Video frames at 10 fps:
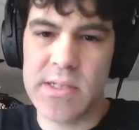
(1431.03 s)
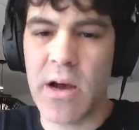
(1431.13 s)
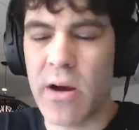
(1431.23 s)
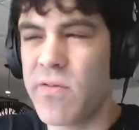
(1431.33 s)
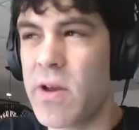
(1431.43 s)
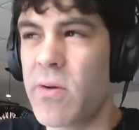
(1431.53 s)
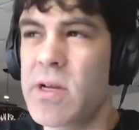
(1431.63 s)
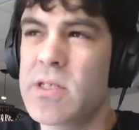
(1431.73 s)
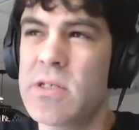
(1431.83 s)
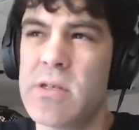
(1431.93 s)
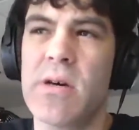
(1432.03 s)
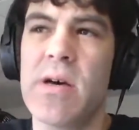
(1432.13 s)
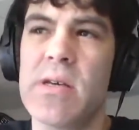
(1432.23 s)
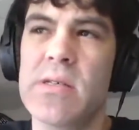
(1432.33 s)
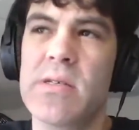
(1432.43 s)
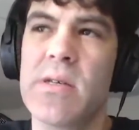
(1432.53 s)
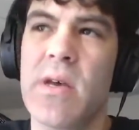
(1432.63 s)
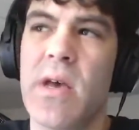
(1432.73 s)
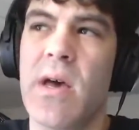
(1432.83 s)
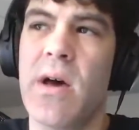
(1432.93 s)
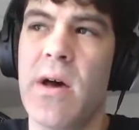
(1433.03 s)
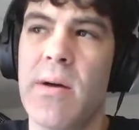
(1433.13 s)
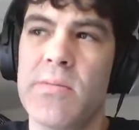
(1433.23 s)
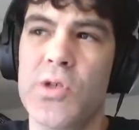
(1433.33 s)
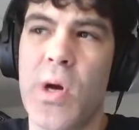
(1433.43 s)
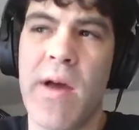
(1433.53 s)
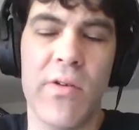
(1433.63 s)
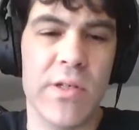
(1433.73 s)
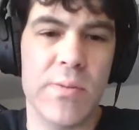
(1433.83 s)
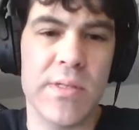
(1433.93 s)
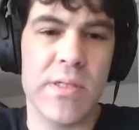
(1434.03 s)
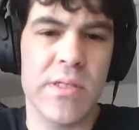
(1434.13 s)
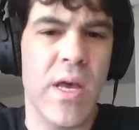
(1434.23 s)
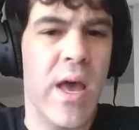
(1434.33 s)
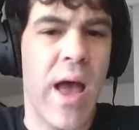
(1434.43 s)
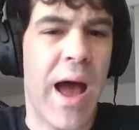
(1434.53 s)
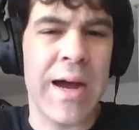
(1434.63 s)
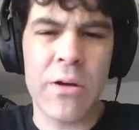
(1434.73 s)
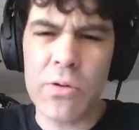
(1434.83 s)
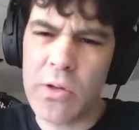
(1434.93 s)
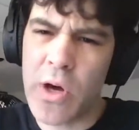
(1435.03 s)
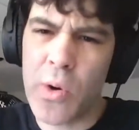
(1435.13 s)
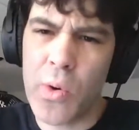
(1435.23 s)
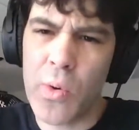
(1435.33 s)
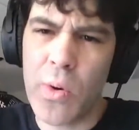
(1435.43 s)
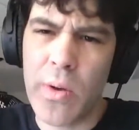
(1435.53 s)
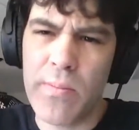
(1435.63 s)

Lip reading: Soccer Federation does travel expenses, I don't know.